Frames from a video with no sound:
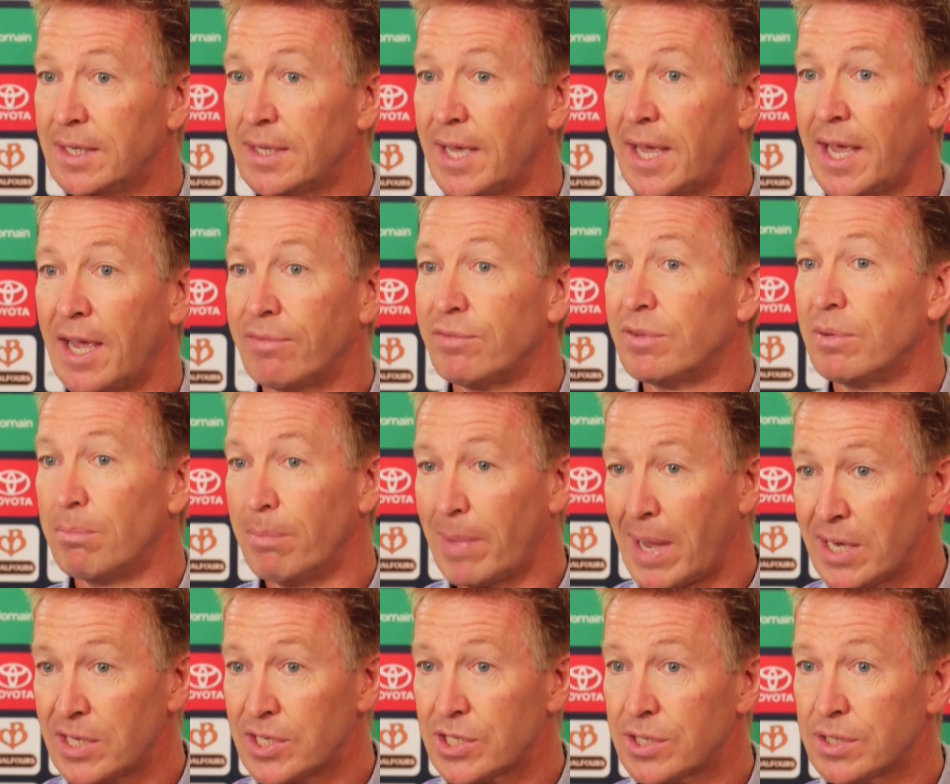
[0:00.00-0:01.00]
They have to
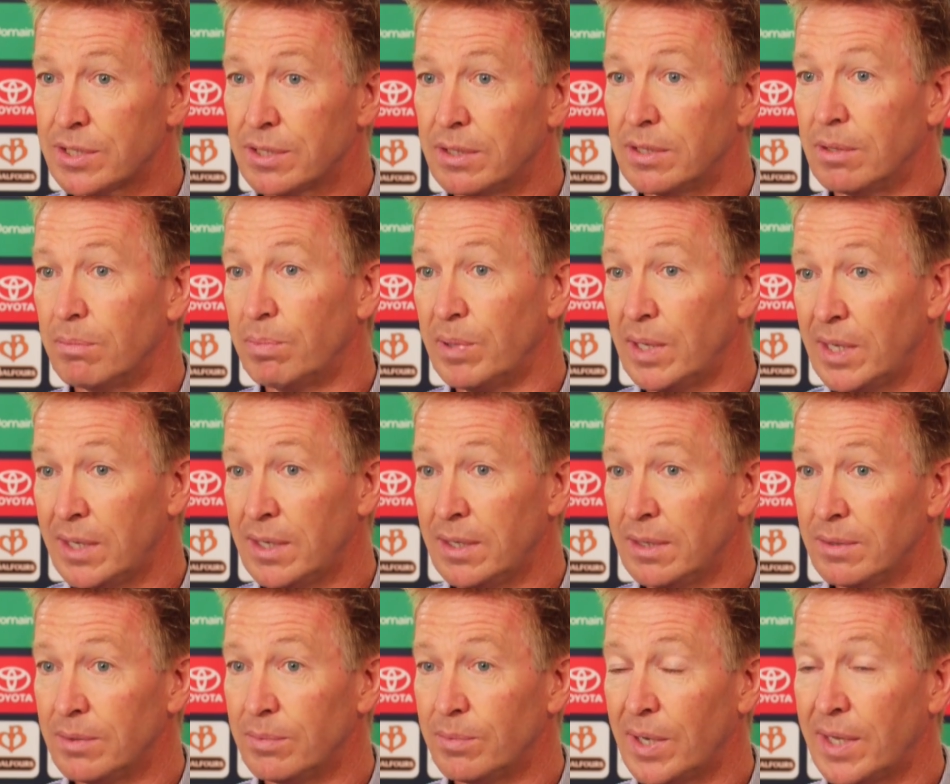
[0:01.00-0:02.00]
match the bid
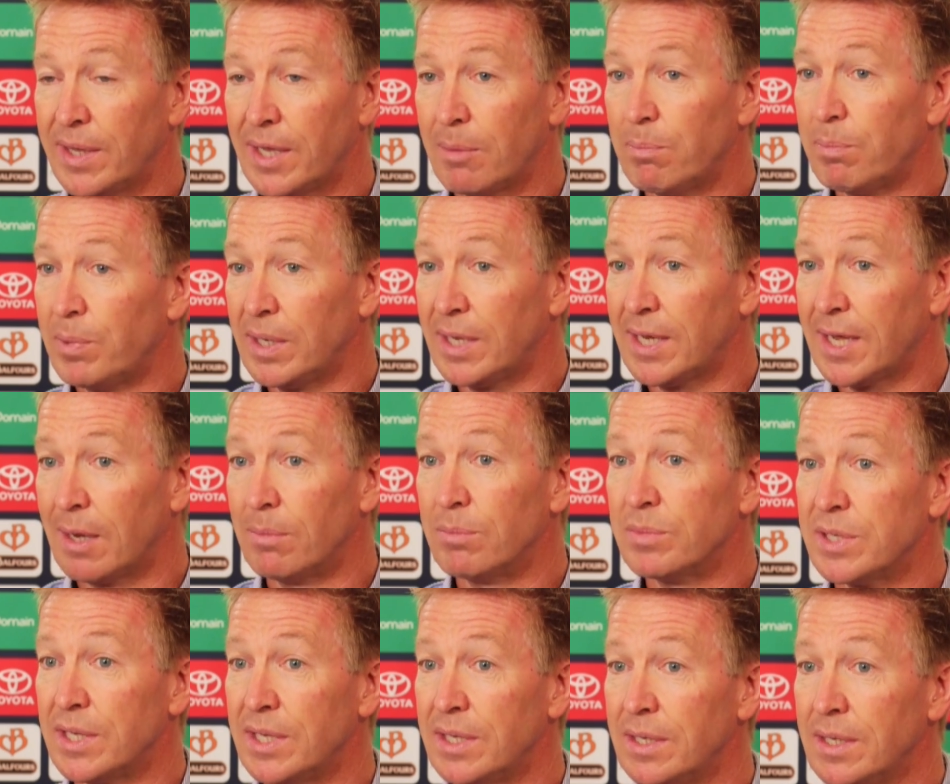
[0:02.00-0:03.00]
where that bid
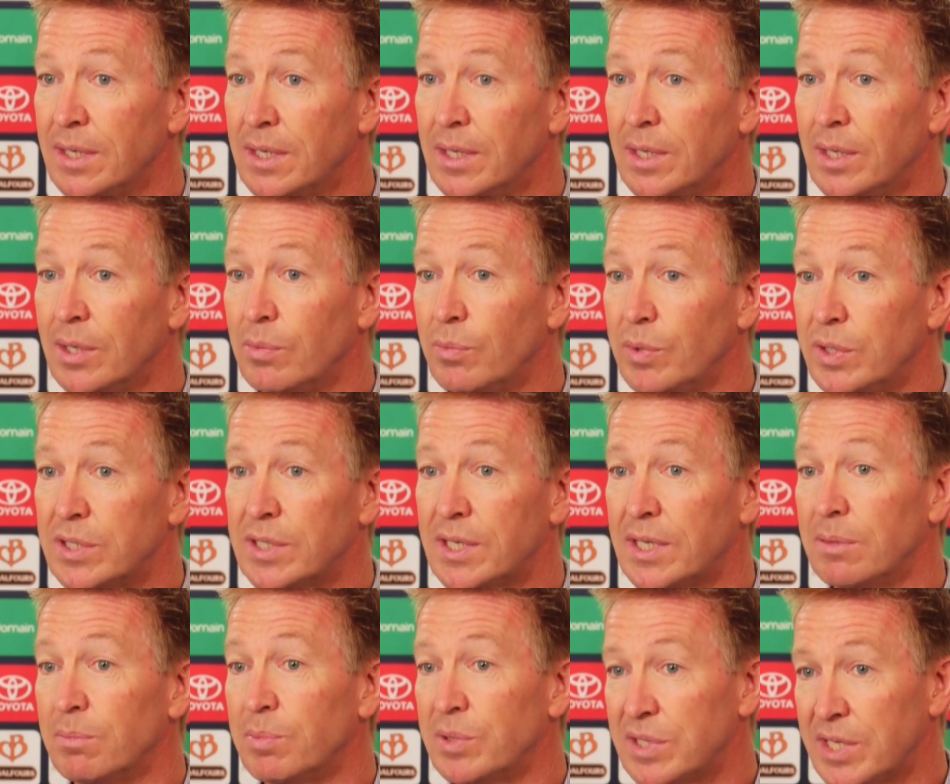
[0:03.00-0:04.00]
comes in, which
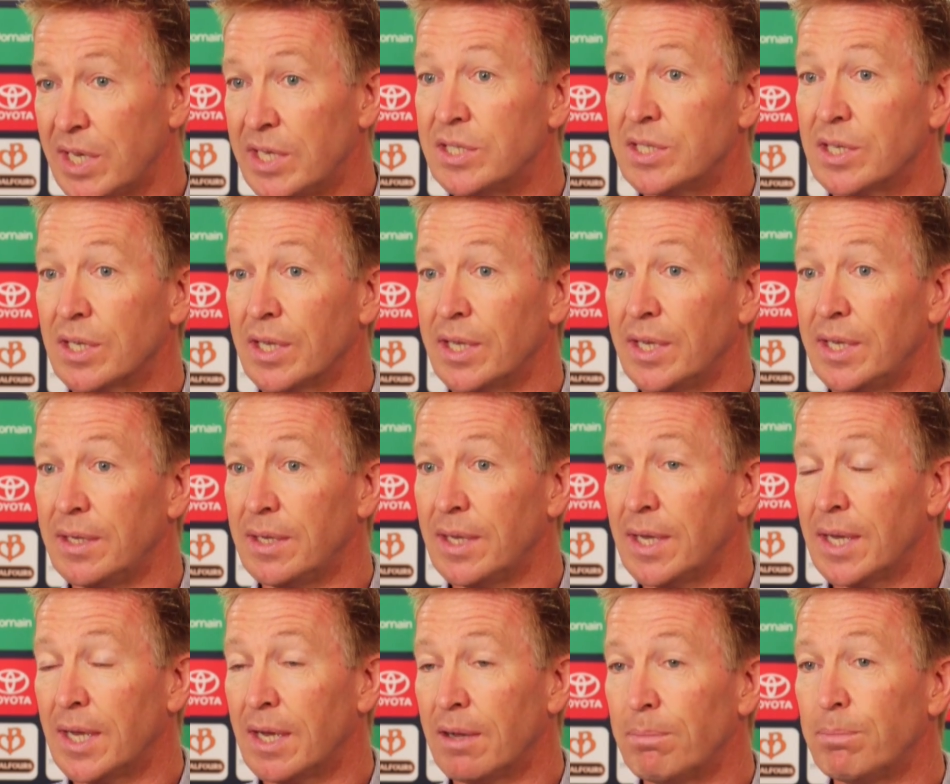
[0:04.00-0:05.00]
can potentially
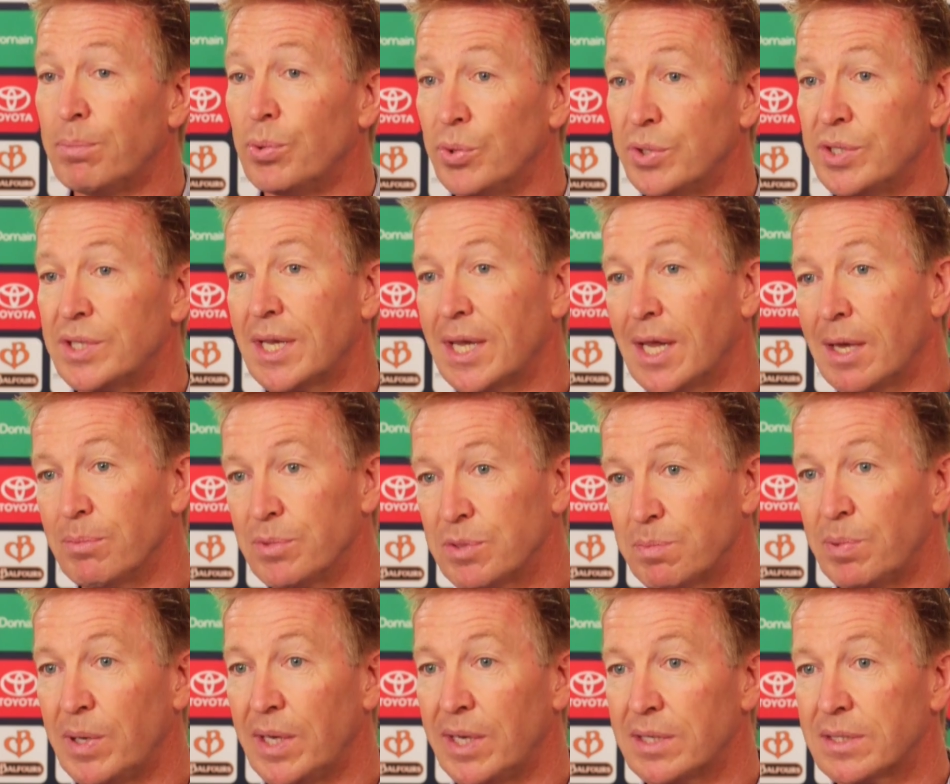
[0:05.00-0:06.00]
uh, push clubs'
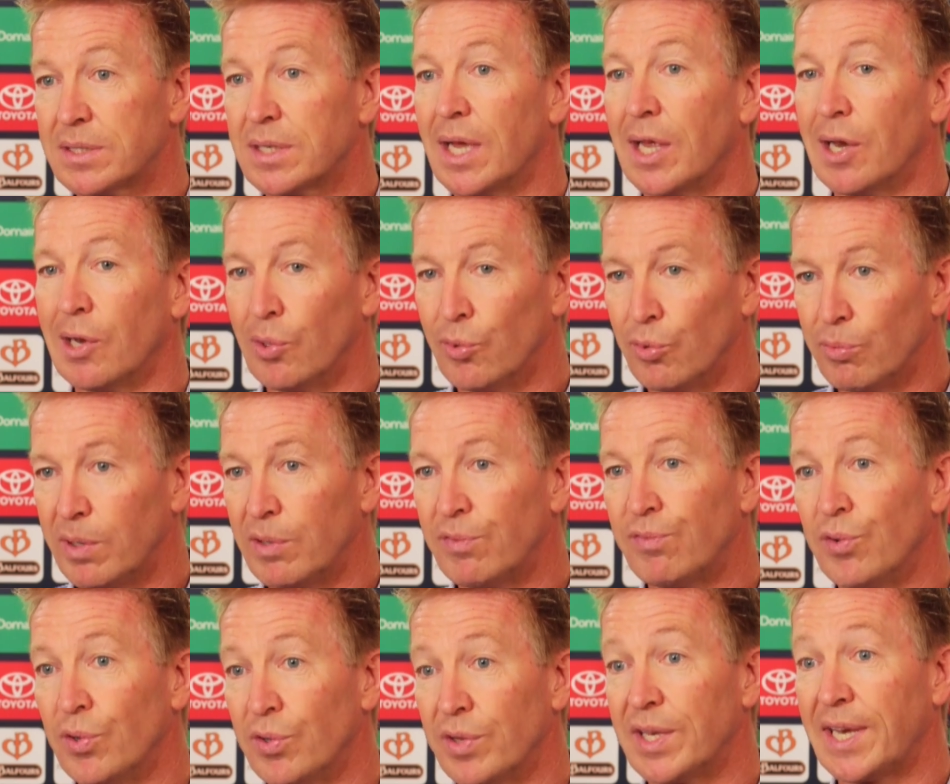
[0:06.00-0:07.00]
picks a little bit
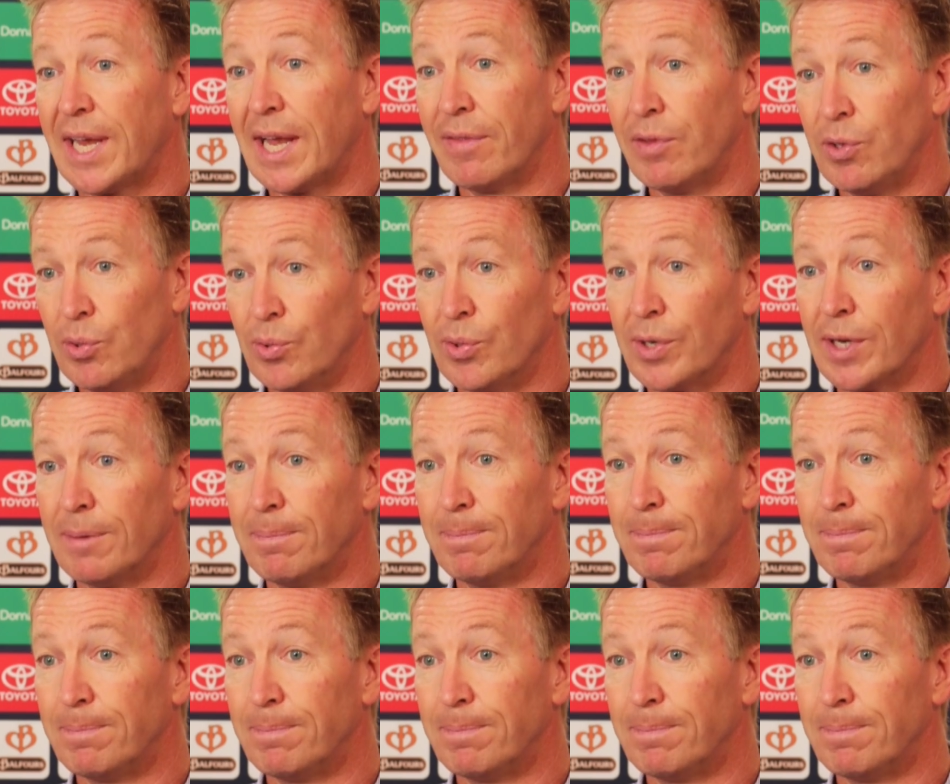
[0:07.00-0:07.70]
further down the order.